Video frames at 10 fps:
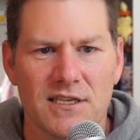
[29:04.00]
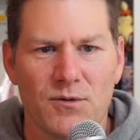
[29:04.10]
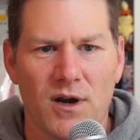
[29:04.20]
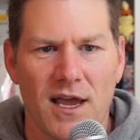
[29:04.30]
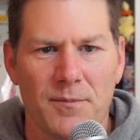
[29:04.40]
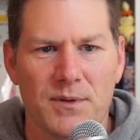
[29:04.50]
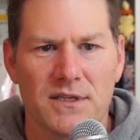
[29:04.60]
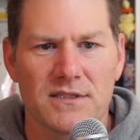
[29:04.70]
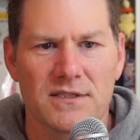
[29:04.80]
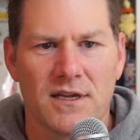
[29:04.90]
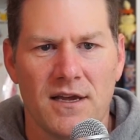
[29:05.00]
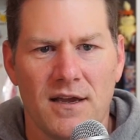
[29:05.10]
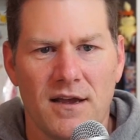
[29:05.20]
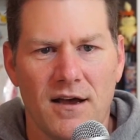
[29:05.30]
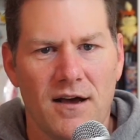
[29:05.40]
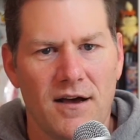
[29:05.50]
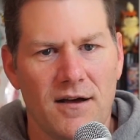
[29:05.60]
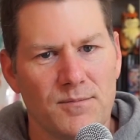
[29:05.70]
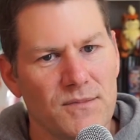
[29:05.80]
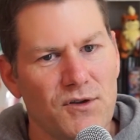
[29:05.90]
what happens.
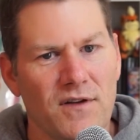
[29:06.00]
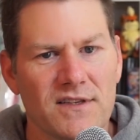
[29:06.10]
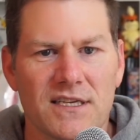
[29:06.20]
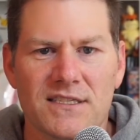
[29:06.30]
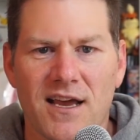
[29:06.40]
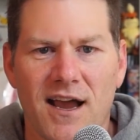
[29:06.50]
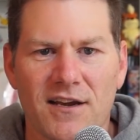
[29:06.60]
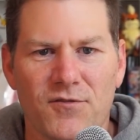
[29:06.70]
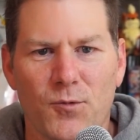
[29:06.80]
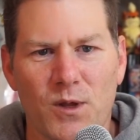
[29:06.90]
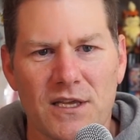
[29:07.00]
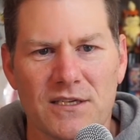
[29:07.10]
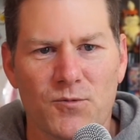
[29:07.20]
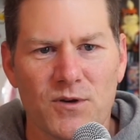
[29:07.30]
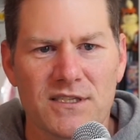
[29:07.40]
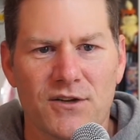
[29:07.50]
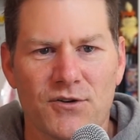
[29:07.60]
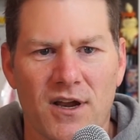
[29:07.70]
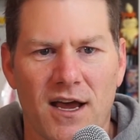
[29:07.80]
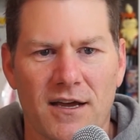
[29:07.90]
You have to decide if you're willing to risk it or
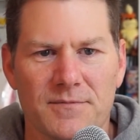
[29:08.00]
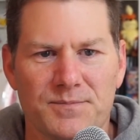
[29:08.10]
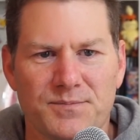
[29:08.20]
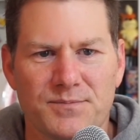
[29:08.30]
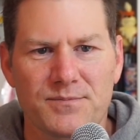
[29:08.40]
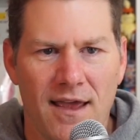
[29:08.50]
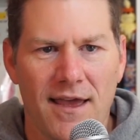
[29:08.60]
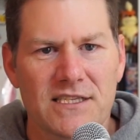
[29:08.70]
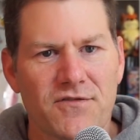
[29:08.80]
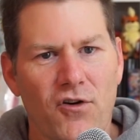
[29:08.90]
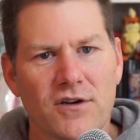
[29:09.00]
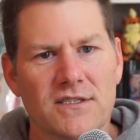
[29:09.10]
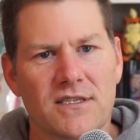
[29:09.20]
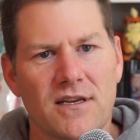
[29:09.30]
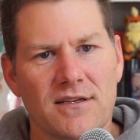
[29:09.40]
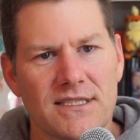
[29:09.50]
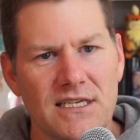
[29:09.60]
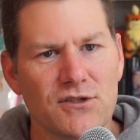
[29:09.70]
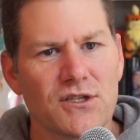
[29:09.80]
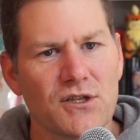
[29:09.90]
not. As far as
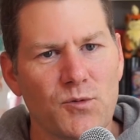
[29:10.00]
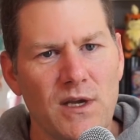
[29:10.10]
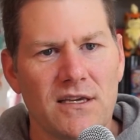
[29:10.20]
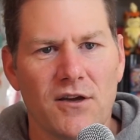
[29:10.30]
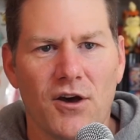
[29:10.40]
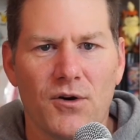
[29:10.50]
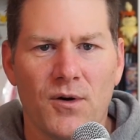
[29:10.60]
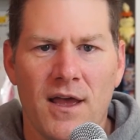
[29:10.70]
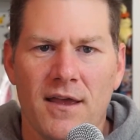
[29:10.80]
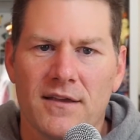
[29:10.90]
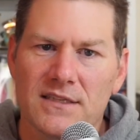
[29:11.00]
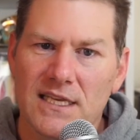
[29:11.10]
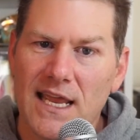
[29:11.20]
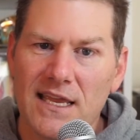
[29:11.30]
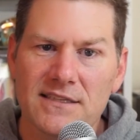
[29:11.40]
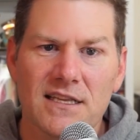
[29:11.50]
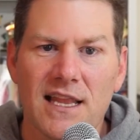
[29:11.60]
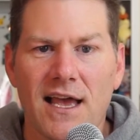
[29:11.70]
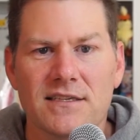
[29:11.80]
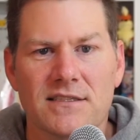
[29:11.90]
deals of the week go, today is the
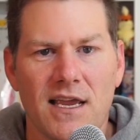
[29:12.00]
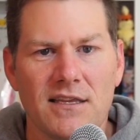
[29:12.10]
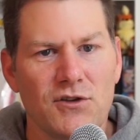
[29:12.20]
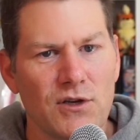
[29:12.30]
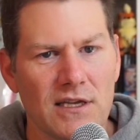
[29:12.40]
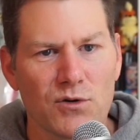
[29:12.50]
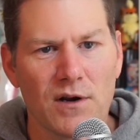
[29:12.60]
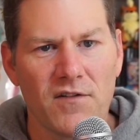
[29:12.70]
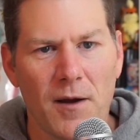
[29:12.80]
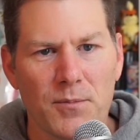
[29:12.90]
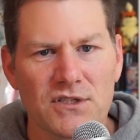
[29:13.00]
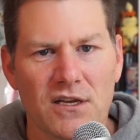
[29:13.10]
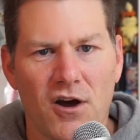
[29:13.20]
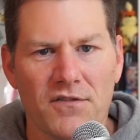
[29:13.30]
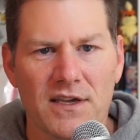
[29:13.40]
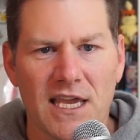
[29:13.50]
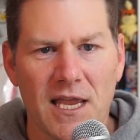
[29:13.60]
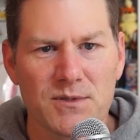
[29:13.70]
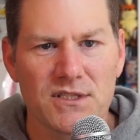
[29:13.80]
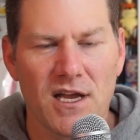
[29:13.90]
last day that you can get 25% off at
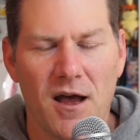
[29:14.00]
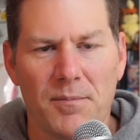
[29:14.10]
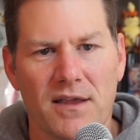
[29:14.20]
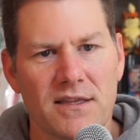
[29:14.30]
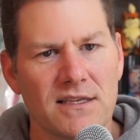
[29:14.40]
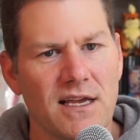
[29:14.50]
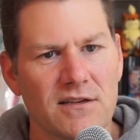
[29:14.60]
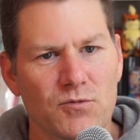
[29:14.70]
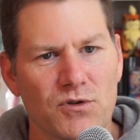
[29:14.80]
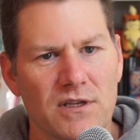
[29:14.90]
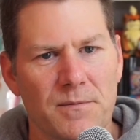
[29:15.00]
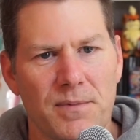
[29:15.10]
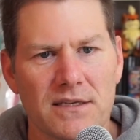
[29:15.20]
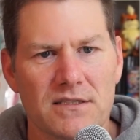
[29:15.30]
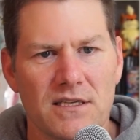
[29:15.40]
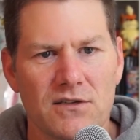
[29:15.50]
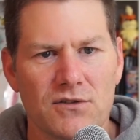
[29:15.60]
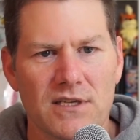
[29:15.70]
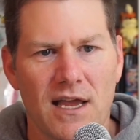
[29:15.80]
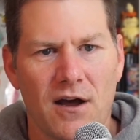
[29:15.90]
GameStop. I think that's really the best
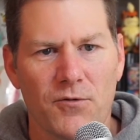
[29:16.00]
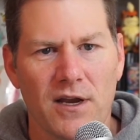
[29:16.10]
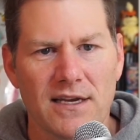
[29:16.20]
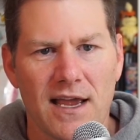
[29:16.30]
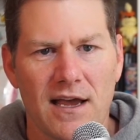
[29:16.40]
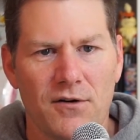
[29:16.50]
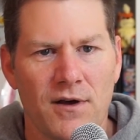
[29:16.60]
deals out right now.